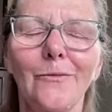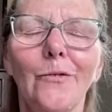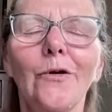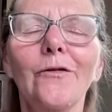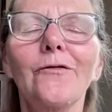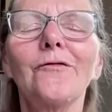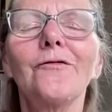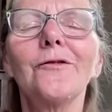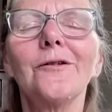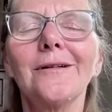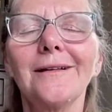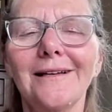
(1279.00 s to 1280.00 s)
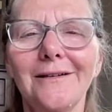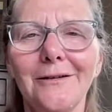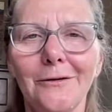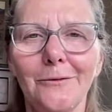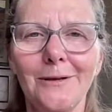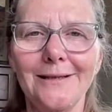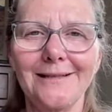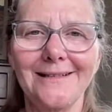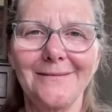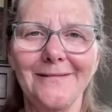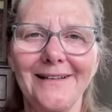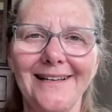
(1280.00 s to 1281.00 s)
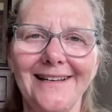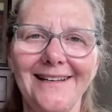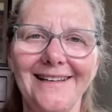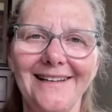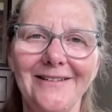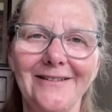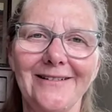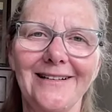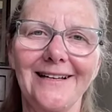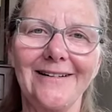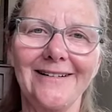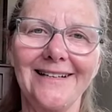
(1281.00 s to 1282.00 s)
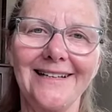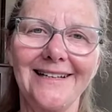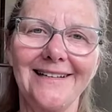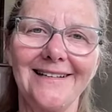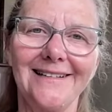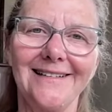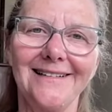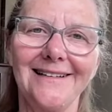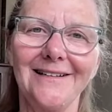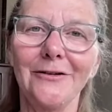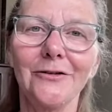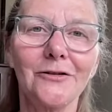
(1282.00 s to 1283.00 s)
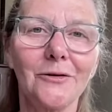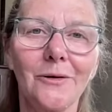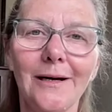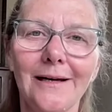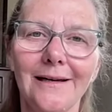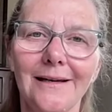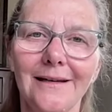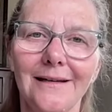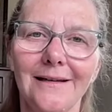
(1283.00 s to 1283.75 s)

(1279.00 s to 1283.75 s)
More full in your wisdom and your clarity and your joy.